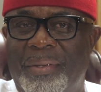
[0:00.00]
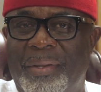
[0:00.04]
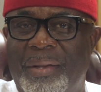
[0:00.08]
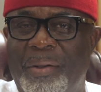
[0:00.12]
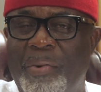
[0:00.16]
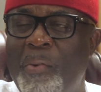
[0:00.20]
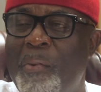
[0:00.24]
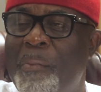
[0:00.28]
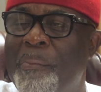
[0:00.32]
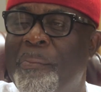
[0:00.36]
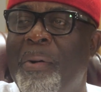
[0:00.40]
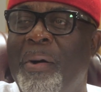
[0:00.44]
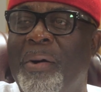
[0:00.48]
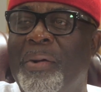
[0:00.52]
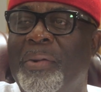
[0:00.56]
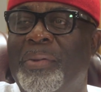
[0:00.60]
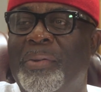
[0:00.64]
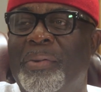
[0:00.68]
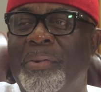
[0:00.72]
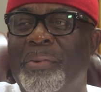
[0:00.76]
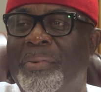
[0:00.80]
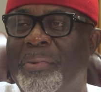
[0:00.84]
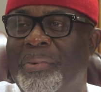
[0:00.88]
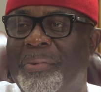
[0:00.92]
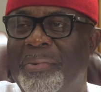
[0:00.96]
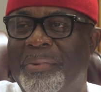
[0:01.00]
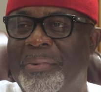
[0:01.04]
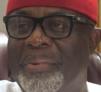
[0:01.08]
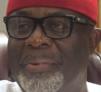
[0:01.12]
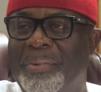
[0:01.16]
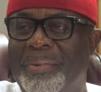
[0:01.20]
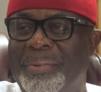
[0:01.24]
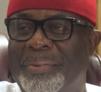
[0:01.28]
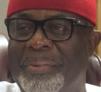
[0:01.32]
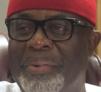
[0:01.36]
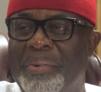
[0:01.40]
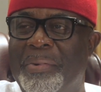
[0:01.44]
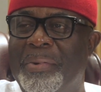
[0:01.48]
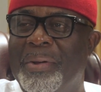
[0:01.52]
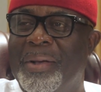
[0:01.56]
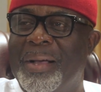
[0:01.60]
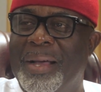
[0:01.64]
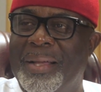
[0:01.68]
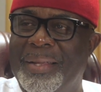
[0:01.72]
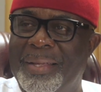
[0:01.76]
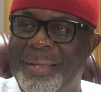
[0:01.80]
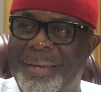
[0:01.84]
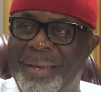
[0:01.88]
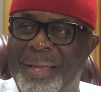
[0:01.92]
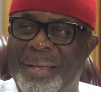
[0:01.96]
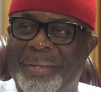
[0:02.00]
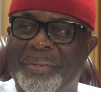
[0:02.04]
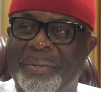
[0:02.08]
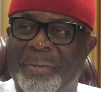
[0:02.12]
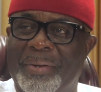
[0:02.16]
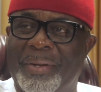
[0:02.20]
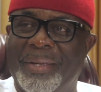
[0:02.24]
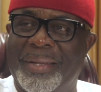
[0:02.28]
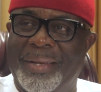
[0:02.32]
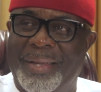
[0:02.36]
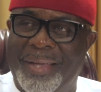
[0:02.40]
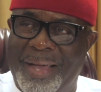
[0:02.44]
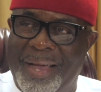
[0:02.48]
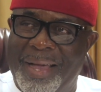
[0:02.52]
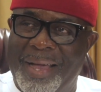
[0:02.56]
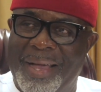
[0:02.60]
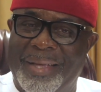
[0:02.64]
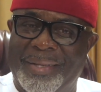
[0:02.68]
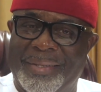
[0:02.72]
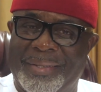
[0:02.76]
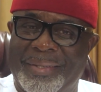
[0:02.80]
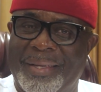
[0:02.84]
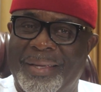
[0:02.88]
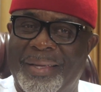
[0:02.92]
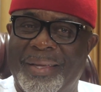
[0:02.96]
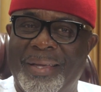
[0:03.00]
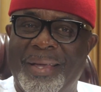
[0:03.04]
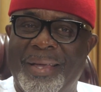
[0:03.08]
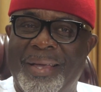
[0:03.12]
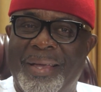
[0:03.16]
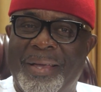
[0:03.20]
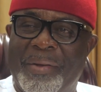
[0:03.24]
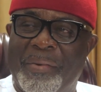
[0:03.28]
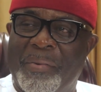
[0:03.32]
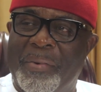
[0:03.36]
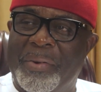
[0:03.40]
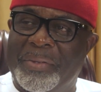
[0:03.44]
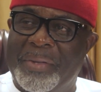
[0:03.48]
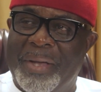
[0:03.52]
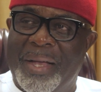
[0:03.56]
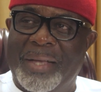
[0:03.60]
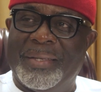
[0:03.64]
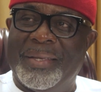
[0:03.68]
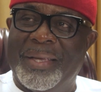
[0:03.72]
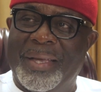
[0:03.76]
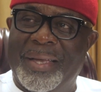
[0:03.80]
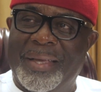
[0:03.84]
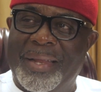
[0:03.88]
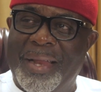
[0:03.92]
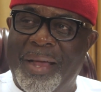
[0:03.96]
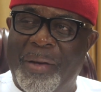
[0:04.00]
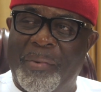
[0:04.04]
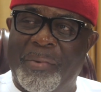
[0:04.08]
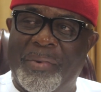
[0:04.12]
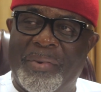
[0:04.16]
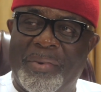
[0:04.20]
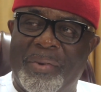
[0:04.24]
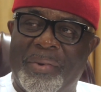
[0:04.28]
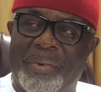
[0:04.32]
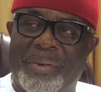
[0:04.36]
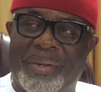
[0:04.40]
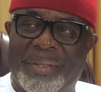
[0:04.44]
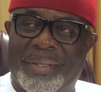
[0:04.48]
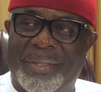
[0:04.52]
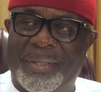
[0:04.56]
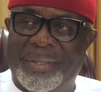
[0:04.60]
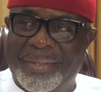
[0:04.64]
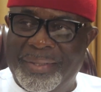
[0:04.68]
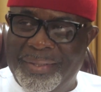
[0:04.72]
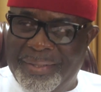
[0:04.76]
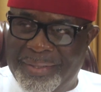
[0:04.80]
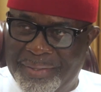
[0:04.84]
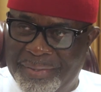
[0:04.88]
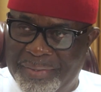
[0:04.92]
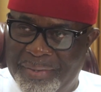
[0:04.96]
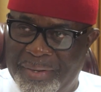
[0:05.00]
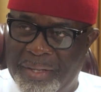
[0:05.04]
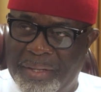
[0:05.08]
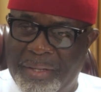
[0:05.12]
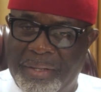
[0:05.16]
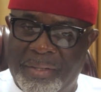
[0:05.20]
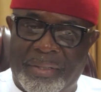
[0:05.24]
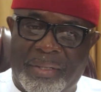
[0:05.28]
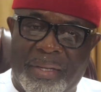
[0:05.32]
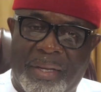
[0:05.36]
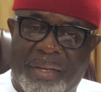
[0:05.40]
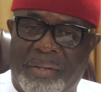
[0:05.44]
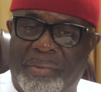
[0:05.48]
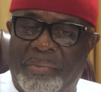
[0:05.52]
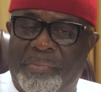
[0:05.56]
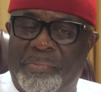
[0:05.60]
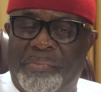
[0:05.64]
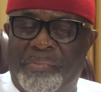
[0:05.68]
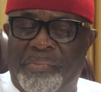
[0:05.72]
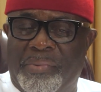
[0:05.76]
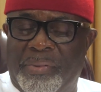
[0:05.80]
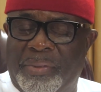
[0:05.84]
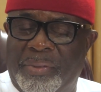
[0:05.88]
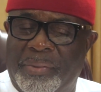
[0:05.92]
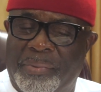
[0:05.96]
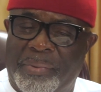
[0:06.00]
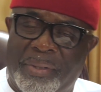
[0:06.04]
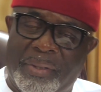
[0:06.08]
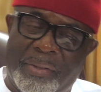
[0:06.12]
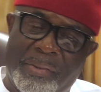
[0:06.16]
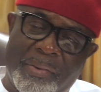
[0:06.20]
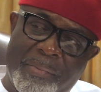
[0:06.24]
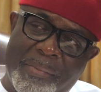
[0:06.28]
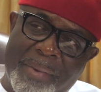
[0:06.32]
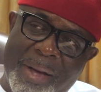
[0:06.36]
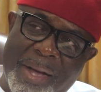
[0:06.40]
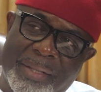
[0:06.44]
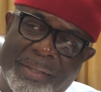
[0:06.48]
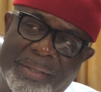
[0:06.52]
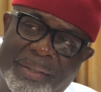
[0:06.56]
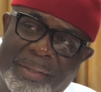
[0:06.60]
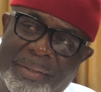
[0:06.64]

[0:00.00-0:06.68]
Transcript: who born you to look at a lecturer in the eye and say, what you are saying, I won't do it. They just said, I me to math.